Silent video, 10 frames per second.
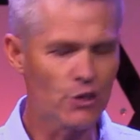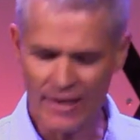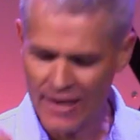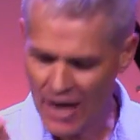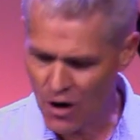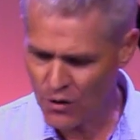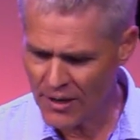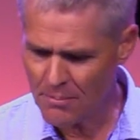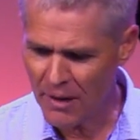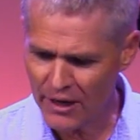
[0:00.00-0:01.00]
You can
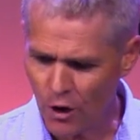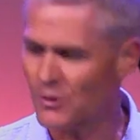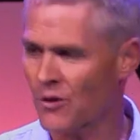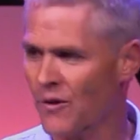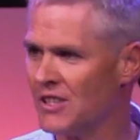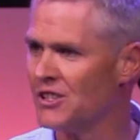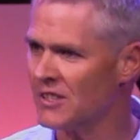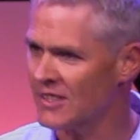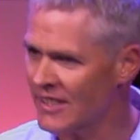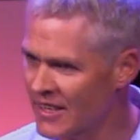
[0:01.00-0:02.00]
only make
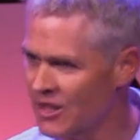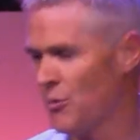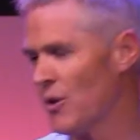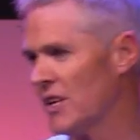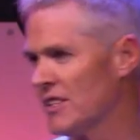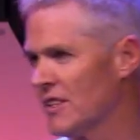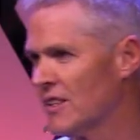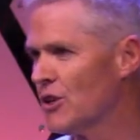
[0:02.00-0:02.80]
observations in the present.